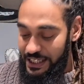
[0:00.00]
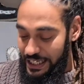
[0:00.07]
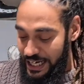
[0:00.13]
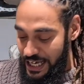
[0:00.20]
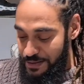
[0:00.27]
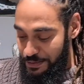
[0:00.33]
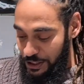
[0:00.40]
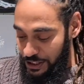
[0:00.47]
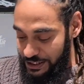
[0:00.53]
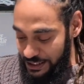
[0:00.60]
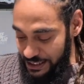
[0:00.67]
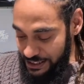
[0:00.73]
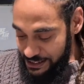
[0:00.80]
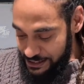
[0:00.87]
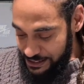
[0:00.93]
label on
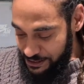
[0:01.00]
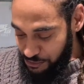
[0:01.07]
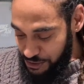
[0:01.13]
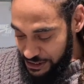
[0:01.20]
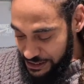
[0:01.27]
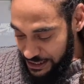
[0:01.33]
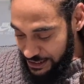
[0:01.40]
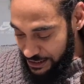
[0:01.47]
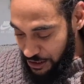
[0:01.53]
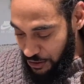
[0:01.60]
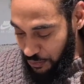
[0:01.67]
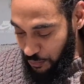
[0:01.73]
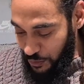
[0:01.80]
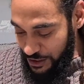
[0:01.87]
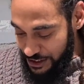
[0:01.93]
this, which I
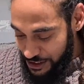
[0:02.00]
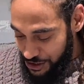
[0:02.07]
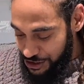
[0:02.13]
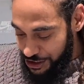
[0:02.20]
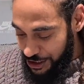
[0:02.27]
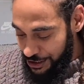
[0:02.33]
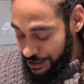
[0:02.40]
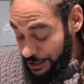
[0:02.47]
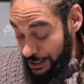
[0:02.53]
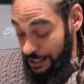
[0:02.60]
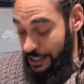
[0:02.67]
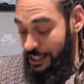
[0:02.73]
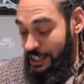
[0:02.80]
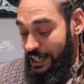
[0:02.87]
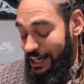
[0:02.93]
don't want to show.
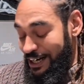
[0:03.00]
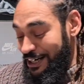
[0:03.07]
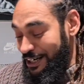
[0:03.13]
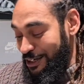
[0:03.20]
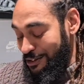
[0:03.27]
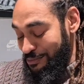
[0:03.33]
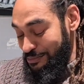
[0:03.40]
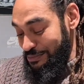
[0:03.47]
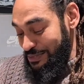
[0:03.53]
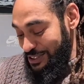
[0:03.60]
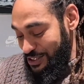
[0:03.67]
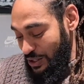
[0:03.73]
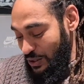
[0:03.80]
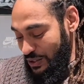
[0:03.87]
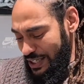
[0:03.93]

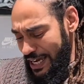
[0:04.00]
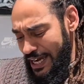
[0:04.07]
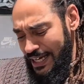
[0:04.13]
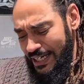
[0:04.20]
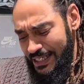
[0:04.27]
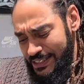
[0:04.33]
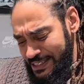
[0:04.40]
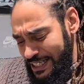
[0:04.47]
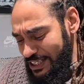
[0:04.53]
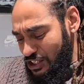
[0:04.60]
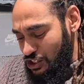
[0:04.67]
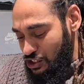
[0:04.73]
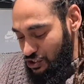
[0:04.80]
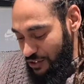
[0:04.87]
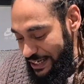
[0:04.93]
So yeah, let's get
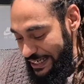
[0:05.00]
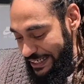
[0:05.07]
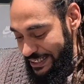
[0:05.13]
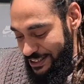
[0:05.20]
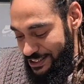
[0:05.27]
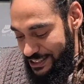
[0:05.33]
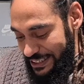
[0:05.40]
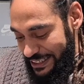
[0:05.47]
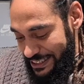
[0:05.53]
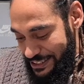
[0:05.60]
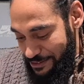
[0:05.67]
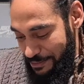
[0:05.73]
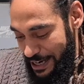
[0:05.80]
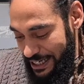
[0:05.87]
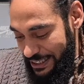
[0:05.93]
straight into this,
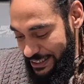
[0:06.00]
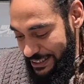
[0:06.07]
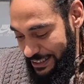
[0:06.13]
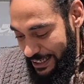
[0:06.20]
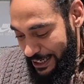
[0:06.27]
man.